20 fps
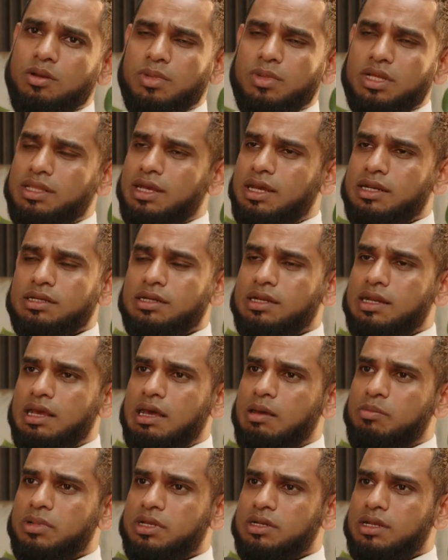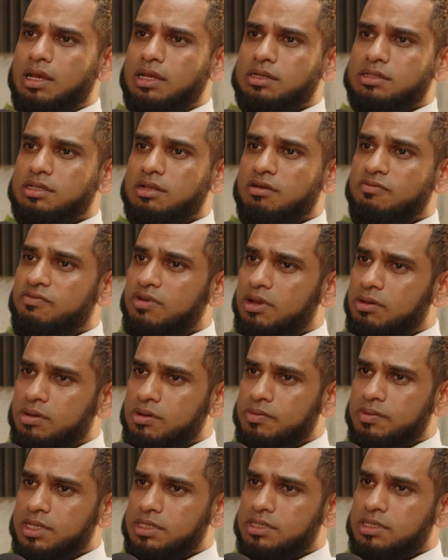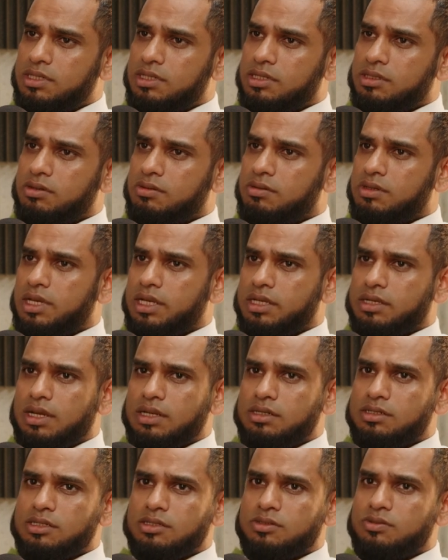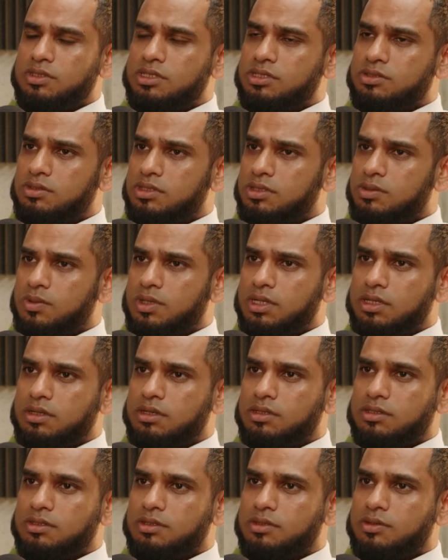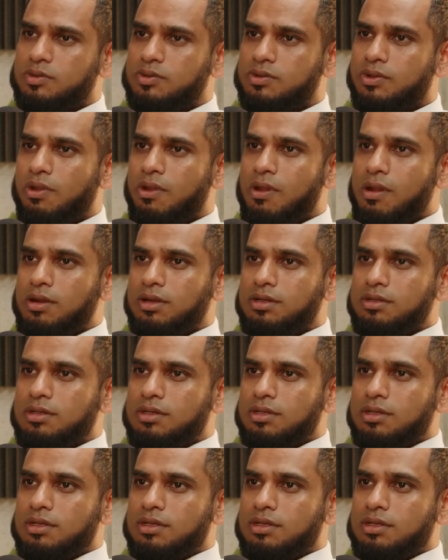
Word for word: But that didn't happen until very recently, though, like until 2021. So, oh, wow.